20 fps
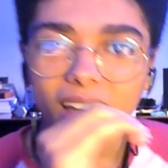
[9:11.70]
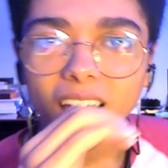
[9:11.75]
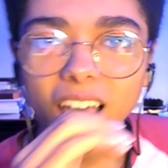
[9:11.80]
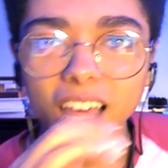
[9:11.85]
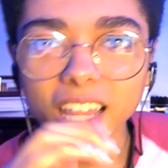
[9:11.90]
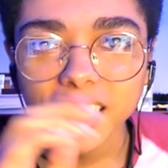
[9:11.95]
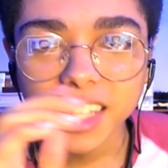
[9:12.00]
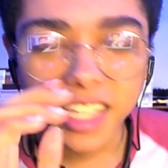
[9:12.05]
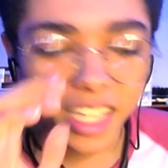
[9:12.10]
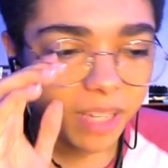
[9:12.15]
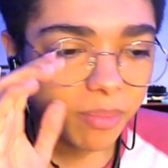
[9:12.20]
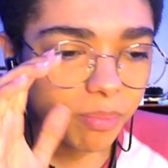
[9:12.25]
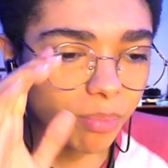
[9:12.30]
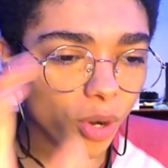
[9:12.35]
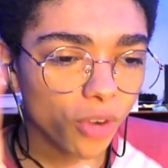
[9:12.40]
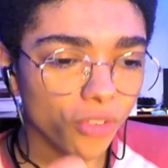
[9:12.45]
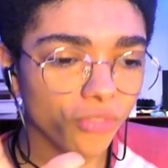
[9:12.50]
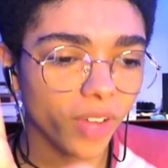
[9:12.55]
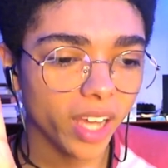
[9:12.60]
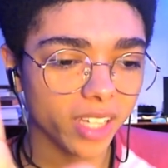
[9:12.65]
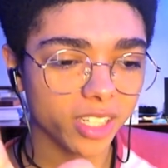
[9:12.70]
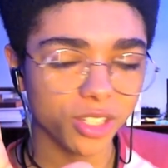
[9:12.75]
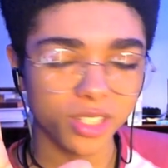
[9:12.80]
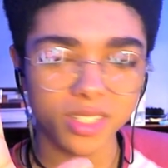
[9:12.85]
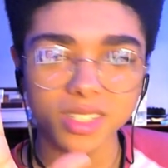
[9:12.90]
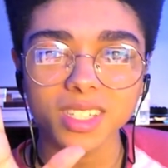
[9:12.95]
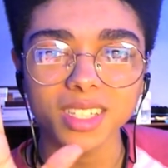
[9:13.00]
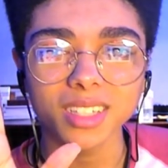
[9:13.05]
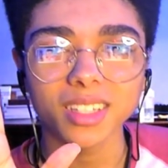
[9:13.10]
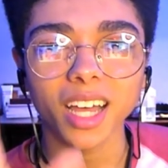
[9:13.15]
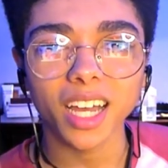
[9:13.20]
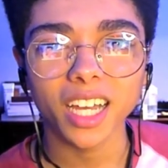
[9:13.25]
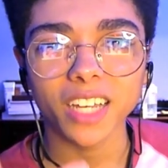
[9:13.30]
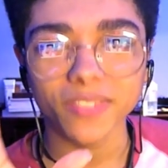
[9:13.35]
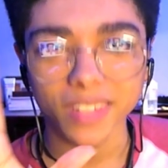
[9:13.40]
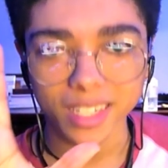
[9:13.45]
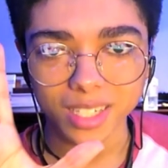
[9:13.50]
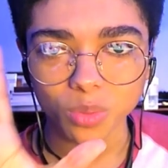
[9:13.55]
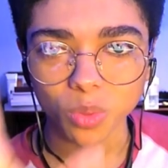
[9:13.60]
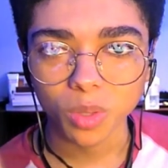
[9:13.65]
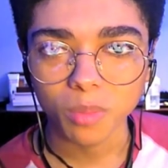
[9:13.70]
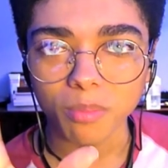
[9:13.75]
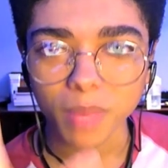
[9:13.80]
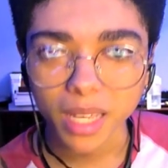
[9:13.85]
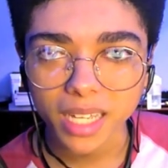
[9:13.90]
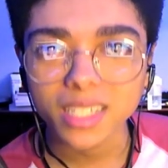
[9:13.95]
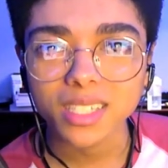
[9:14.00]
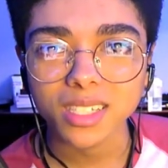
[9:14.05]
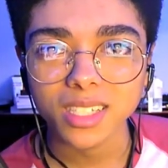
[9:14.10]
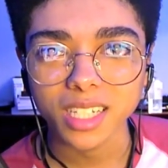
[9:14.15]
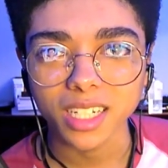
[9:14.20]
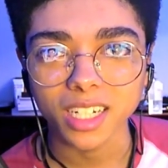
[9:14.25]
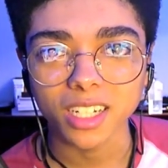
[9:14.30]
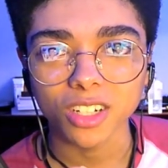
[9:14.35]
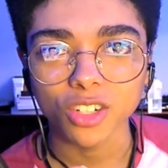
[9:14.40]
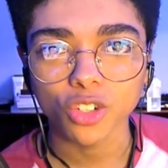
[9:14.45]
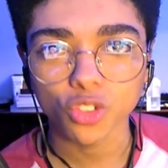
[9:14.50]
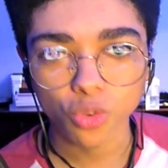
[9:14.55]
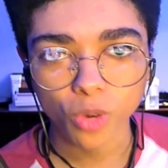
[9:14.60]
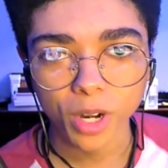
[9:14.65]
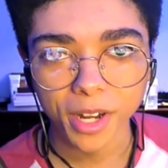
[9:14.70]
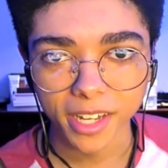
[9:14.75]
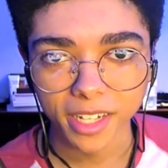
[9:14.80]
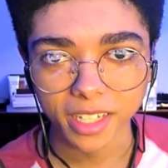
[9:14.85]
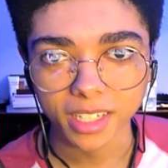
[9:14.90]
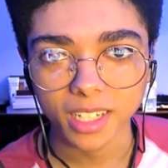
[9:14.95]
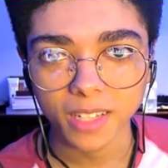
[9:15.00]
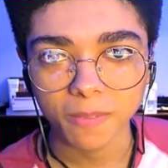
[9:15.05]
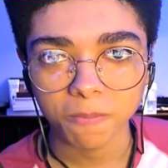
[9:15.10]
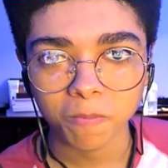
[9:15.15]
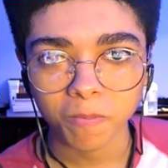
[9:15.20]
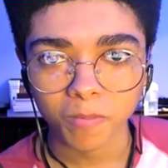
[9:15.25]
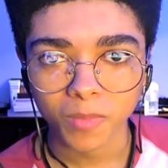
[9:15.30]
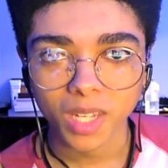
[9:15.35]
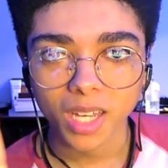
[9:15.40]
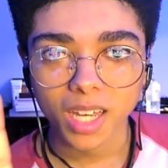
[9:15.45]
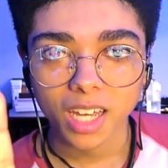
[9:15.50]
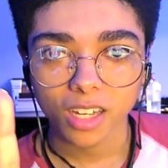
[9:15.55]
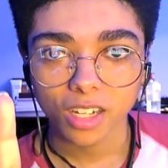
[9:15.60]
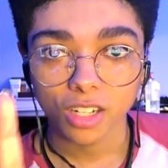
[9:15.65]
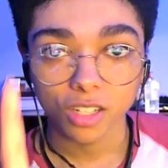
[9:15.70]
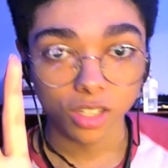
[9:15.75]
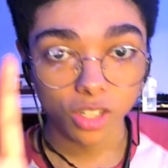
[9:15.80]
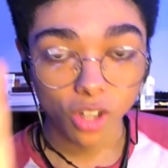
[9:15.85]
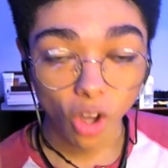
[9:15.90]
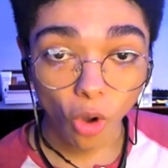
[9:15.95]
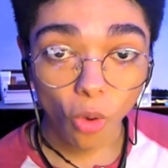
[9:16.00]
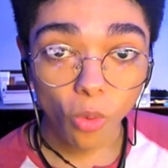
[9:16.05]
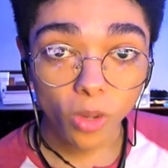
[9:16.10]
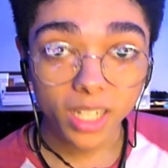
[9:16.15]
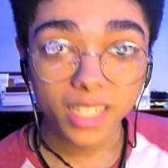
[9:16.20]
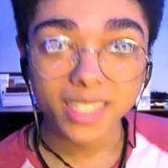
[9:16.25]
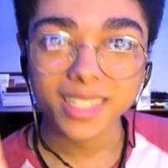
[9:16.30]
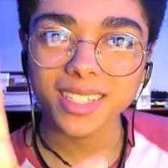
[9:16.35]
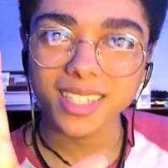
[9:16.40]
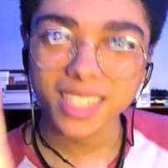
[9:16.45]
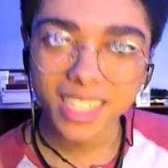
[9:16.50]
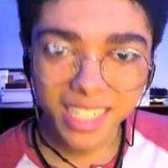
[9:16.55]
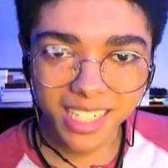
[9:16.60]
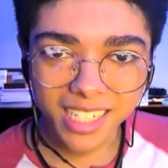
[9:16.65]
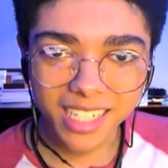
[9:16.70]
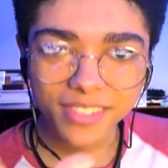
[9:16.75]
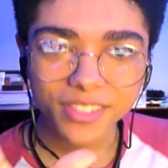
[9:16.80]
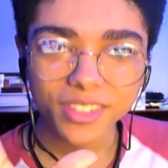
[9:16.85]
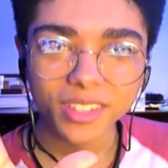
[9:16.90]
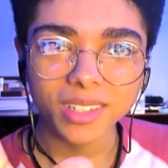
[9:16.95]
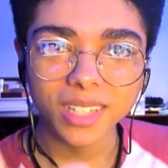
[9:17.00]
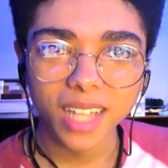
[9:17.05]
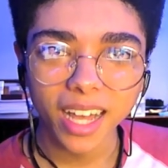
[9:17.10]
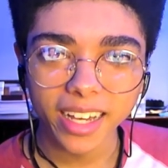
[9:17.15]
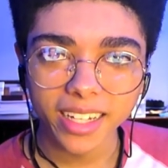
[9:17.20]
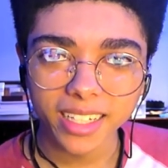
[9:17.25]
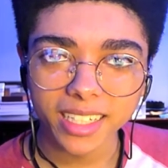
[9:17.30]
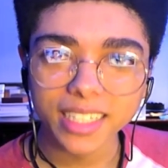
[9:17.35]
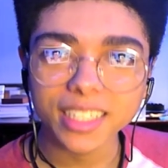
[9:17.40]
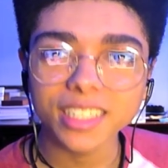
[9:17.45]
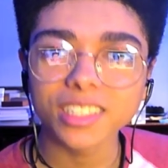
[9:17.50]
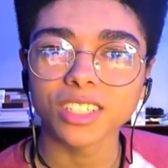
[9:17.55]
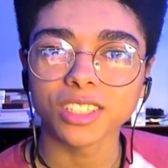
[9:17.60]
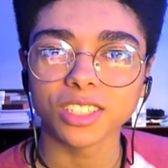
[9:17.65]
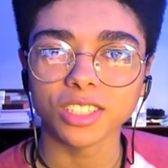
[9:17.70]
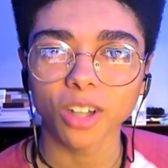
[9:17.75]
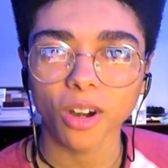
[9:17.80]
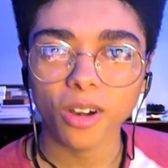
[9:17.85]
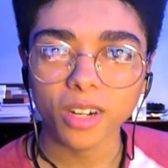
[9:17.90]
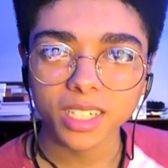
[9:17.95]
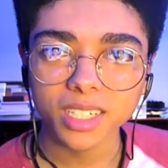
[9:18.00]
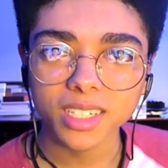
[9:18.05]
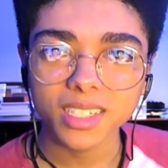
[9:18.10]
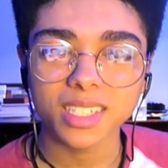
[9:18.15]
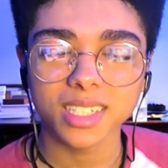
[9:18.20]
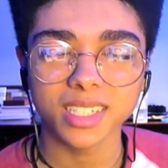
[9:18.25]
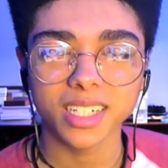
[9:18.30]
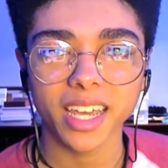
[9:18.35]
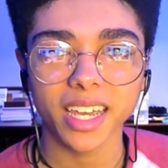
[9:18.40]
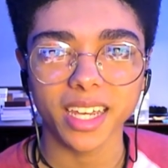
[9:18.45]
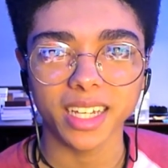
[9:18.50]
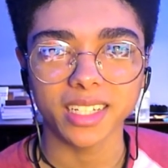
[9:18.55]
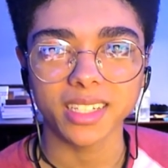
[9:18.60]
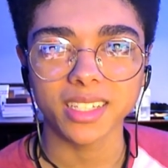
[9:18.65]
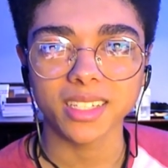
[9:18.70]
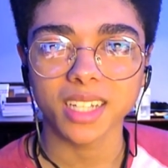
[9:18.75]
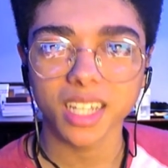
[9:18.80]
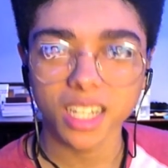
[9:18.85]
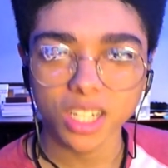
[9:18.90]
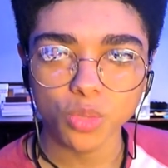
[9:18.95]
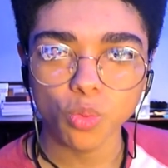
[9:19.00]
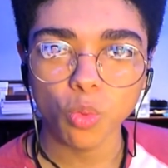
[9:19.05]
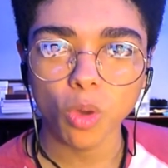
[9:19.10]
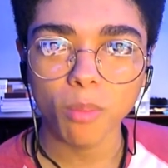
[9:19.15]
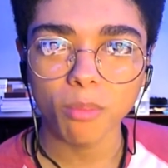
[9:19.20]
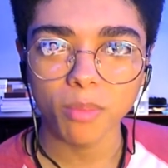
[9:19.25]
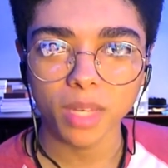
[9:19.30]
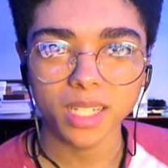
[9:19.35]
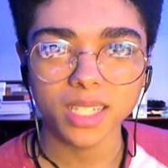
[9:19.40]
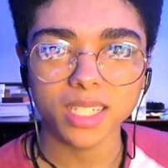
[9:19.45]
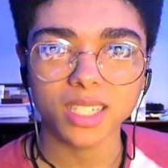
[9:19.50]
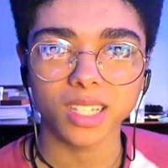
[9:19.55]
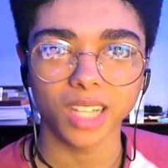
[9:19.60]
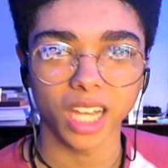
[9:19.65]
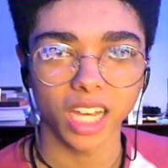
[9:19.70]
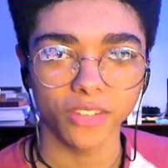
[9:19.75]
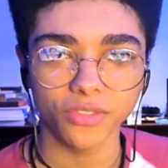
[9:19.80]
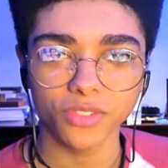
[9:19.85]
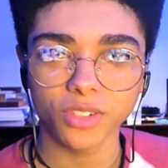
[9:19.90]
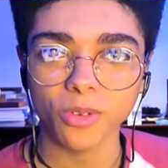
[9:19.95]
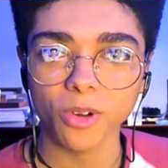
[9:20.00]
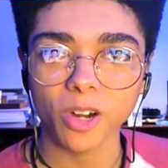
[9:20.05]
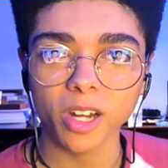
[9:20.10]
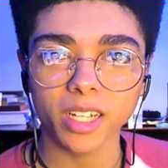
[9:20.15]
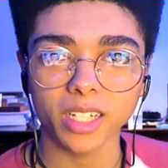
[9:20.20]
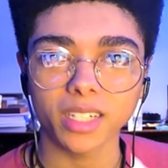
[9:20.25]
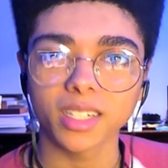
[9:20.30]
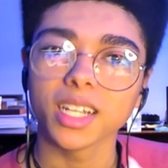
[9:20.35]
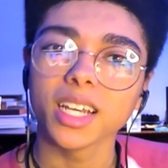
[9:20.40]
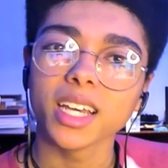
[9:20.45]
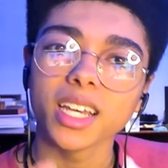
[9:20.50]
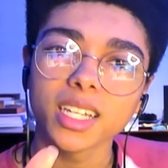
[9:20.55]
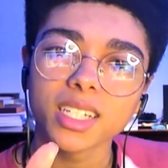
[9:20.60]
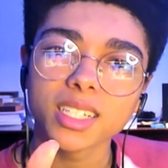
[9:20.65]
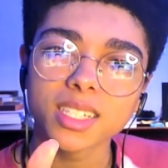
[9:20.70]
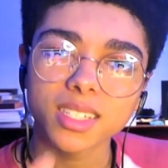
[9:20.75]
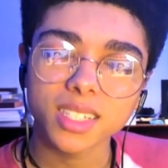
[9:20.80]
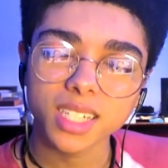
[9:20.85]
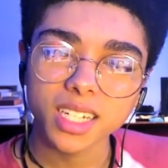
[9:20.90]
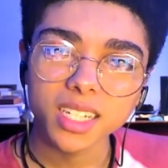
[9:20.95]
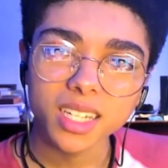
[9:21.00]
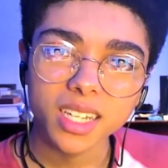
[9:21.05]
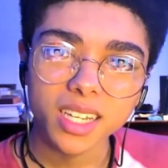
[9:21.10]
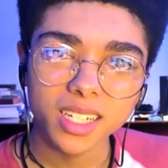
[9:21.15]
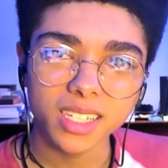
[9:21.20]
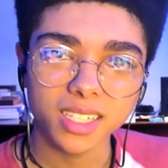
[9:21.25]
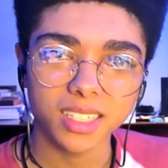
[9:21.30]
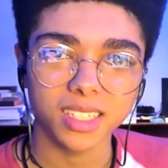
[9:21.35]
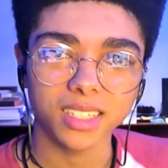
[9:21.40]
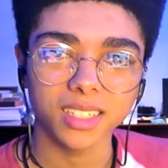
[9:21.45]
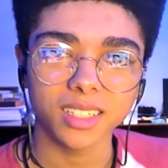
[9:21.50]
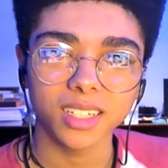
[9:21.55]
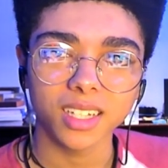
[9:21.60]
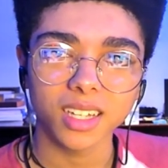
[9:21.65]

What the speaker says: the imperfections in life is what makes it great. Seeing the light in the darkest days is what makes life great. Seeing